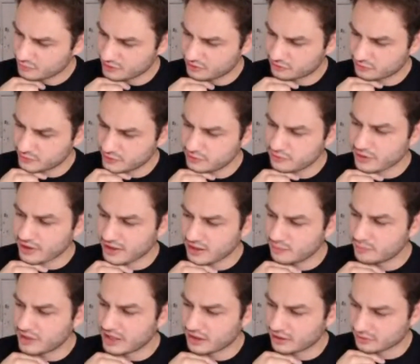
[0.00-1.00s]
because we do
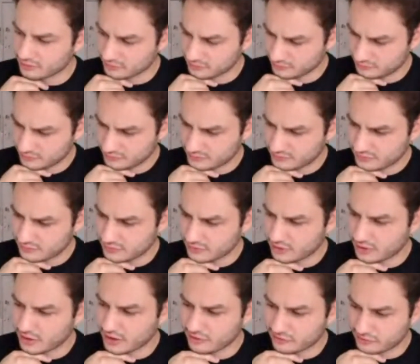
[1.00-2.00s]
AML,
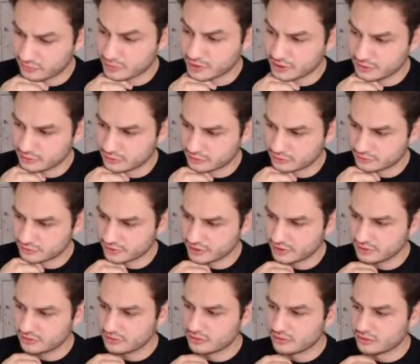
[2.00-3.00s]
anti-money
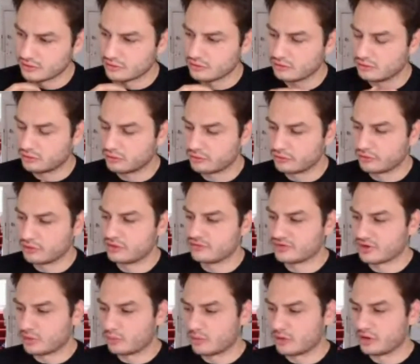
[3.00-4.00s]
laundering, on all
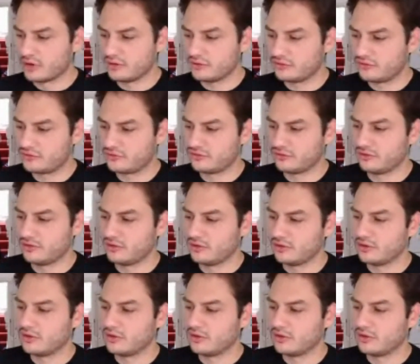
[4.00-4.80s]
of our wallets,